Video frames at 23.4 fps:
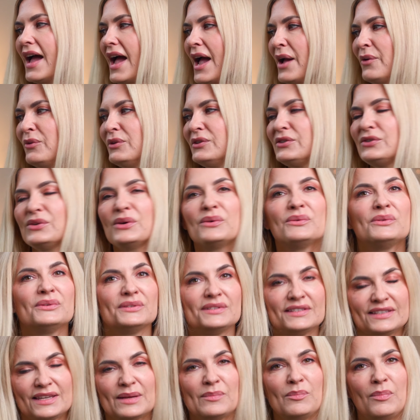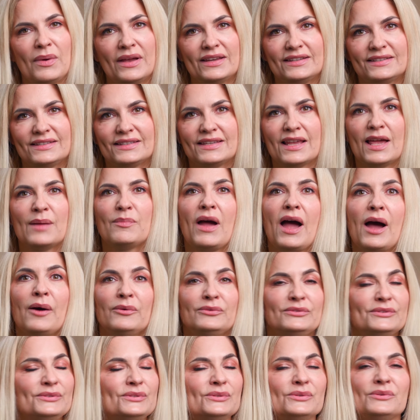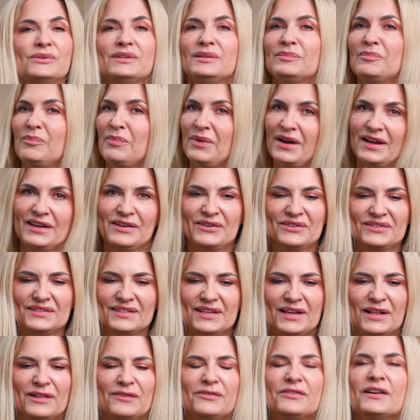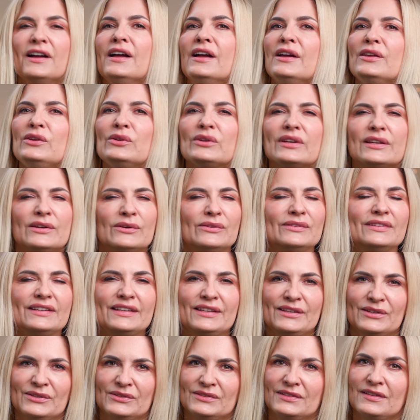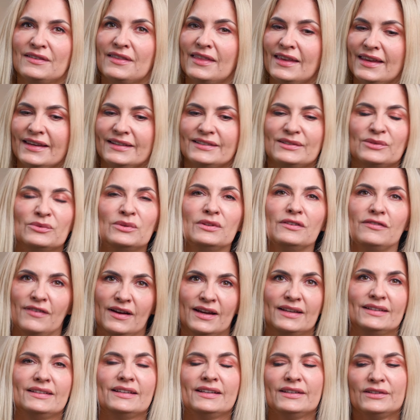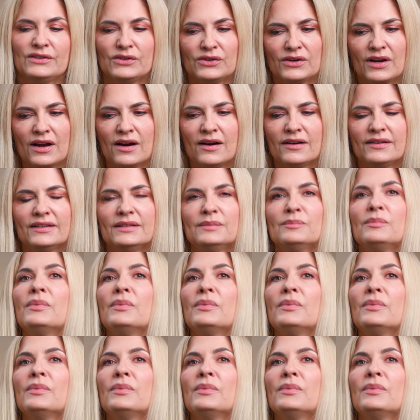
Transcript: I will show you step by step how to do it by yourself. You can only use things you will find in your garden,